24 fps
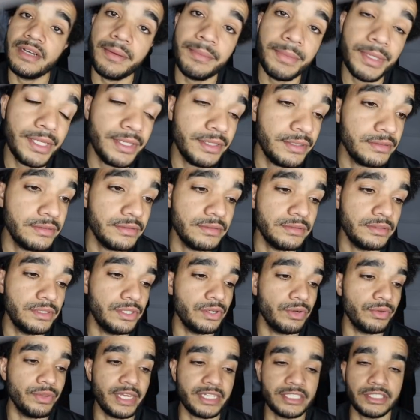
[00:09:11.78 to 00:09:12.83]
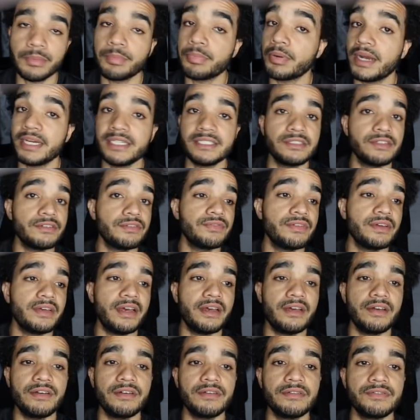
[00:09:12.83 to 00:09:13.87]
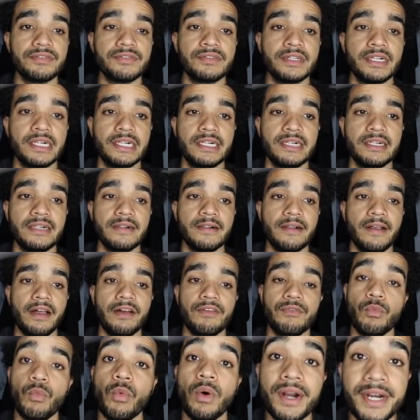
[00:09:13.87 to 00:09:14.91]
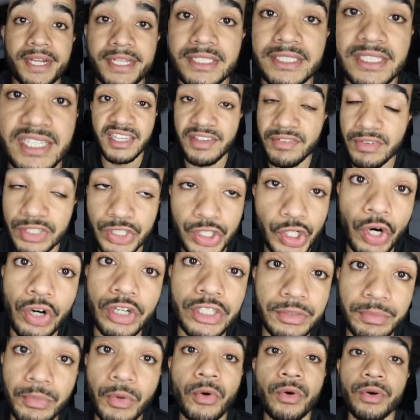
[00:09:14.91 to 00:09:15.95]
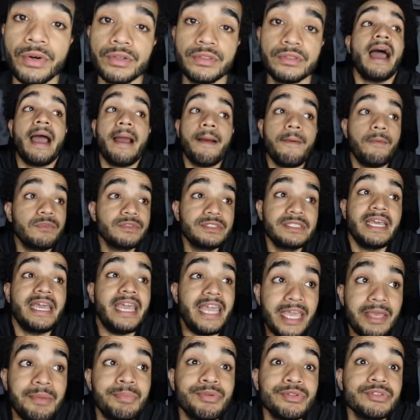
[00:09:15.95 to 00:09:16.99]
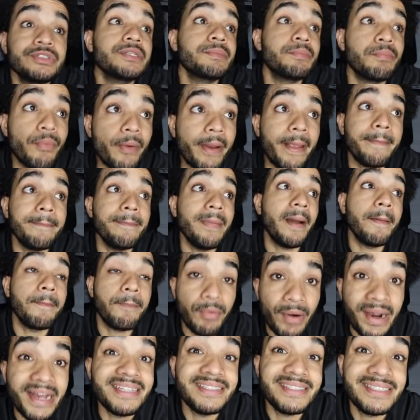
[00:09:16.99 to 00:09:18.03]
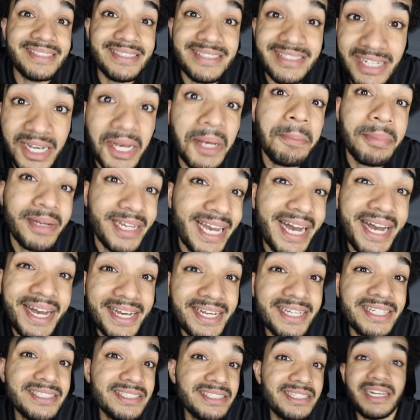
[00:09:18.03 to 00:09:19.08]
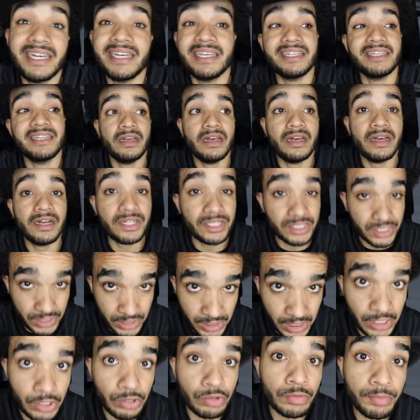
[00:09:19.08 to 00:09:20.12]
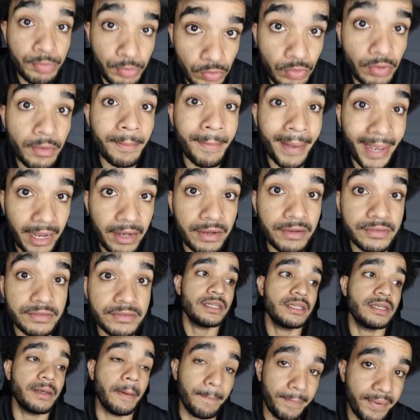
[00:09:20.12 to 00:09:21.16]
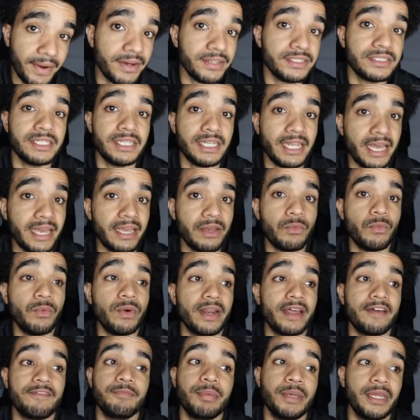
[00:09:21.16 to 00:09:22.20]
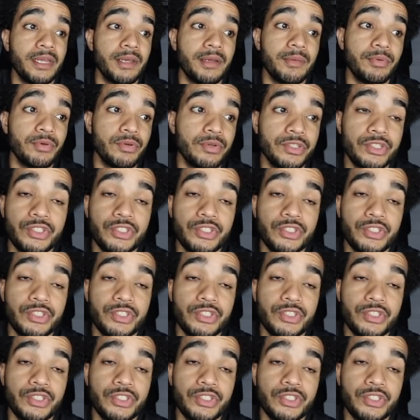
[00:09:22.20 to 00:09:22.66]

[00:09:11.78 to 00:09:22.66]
I mean, you know, that's the price of wanting even charge more. I was able to bring my prices up, guys, like a considerable amount compared to like what I've been able to